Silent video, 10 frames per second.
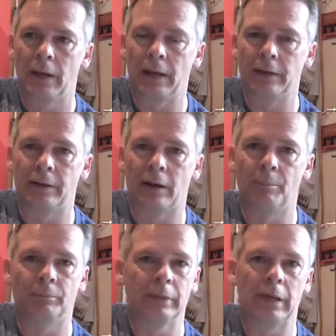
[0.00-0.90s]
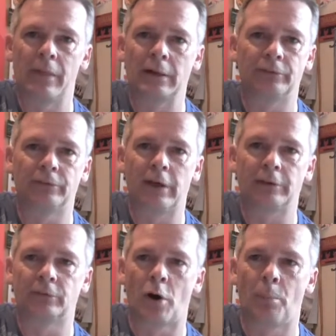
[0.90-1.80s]
And yeah,
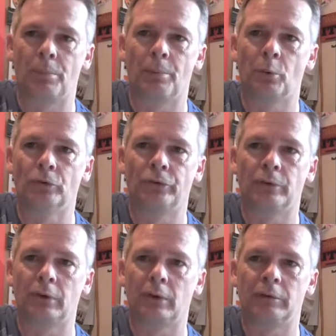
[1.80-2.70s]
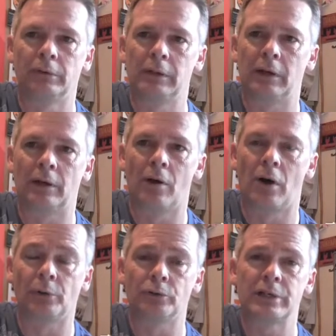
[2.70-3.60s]
that's comparable to a $9
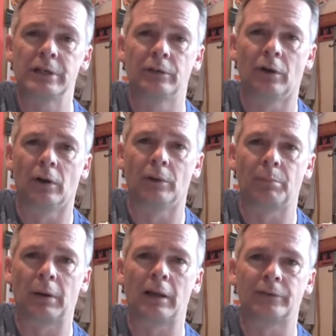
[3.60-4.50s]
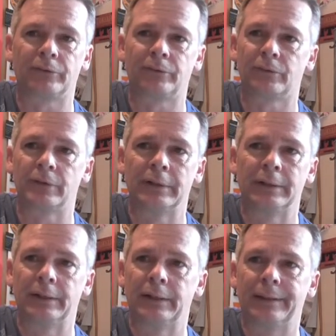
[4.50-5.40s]
or $10 plus
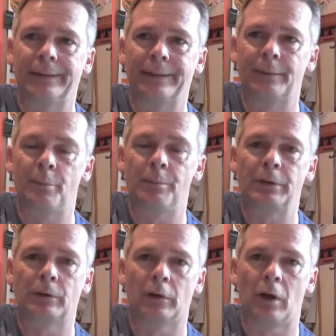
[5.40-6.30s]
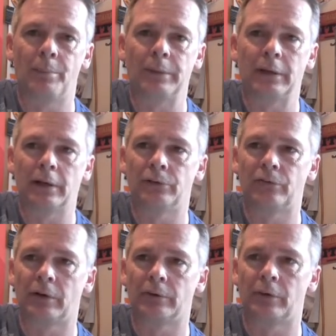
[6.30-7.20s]
Imperial IPA as
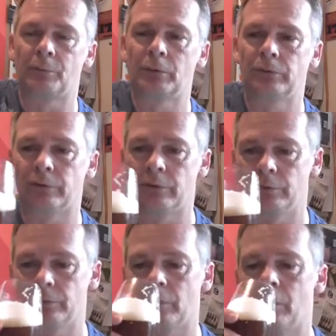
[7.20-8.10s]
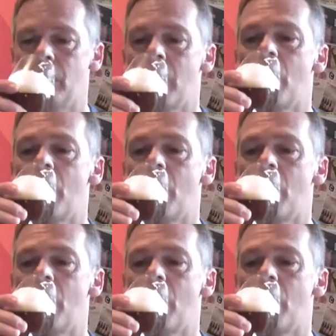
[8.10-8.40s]
far as I'm concerned. So,